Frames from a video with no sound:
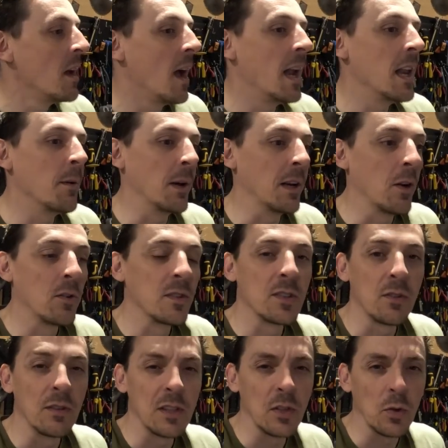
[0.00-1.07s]
Anyway, long
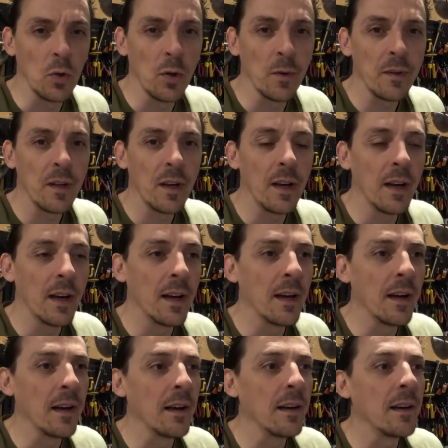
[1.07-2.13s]
story short,
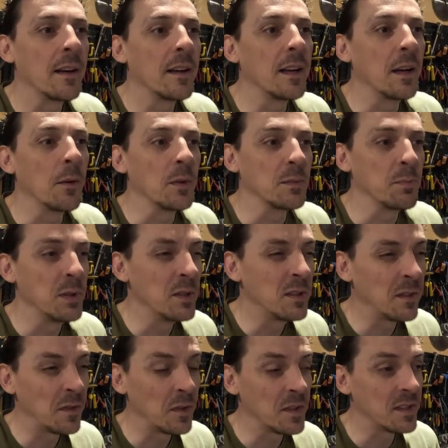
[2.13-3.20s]
it was
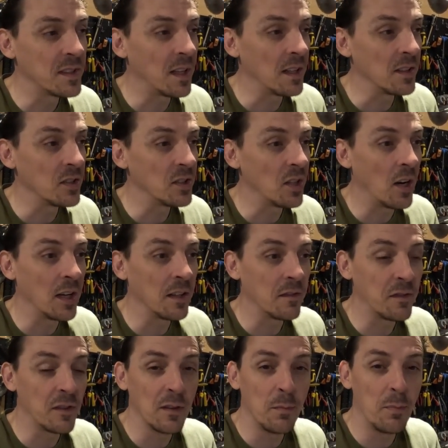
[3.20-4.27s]
beautiful sunshine
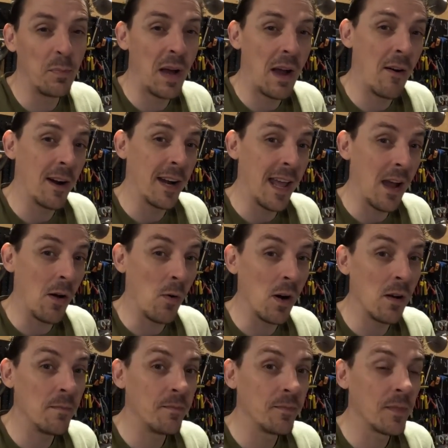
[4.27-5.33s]
for about an
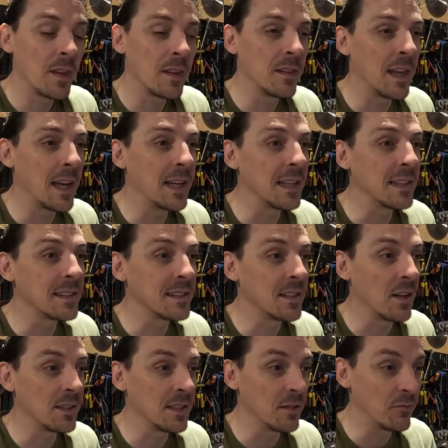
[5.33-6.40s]
hour. Then it
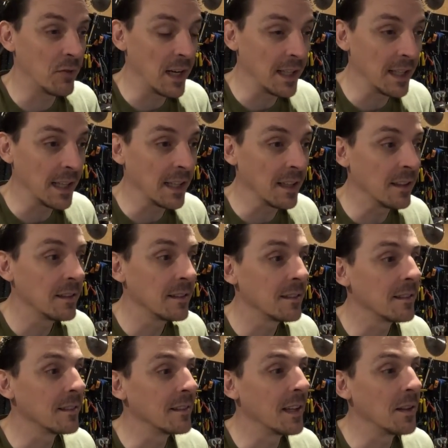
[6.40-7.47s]
started raining.
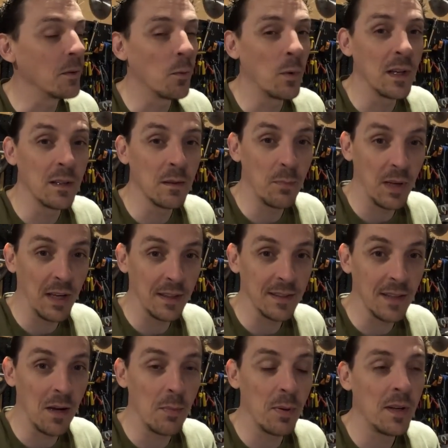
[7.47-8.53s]
Then the wind
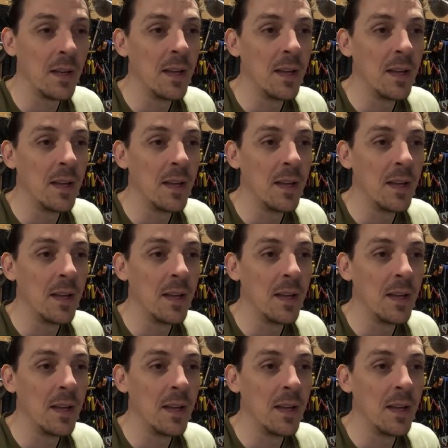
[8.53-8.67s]
picked up.